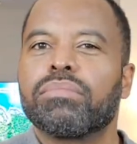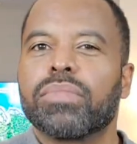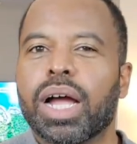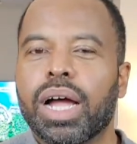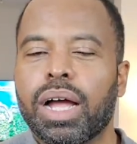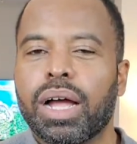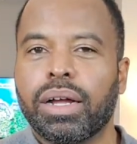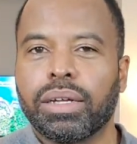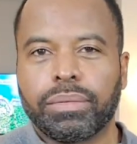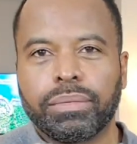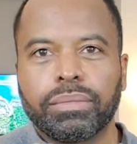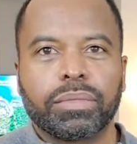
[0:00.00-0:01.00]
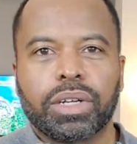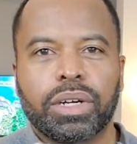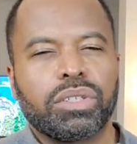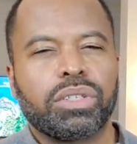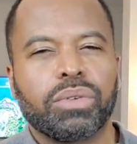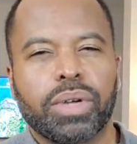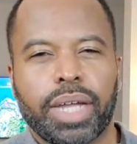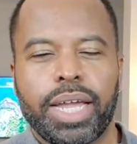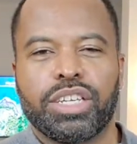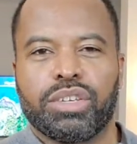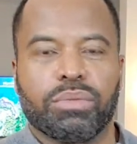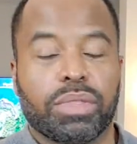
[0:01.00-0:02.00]
Uh, closer to an
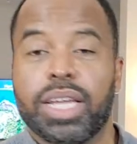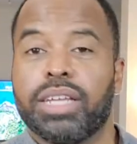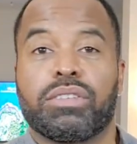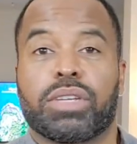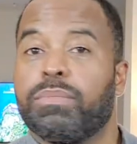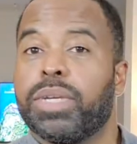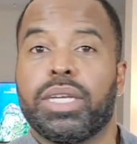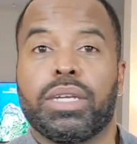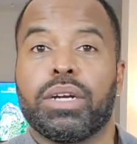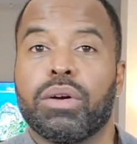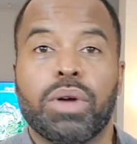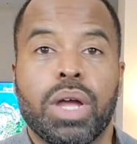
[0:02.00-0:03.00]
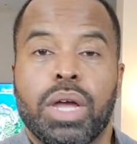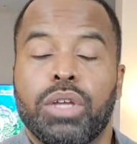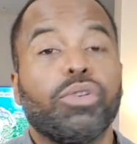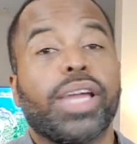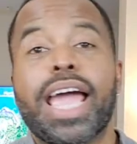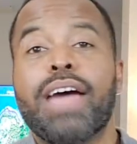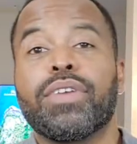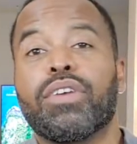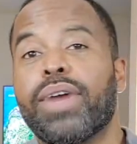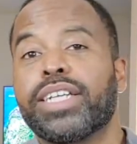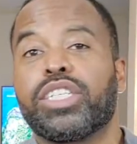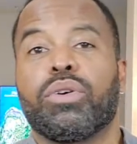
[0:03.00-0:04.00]
eight. So things can be, you know, you can have an
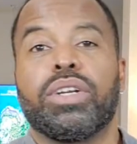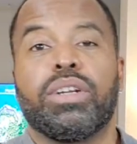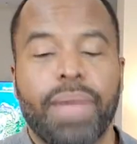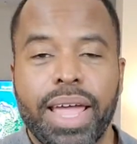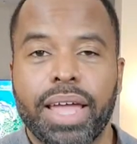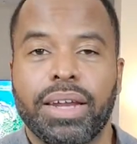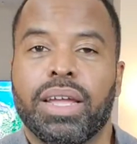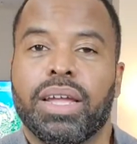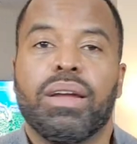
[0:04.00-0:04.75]
erection on demand.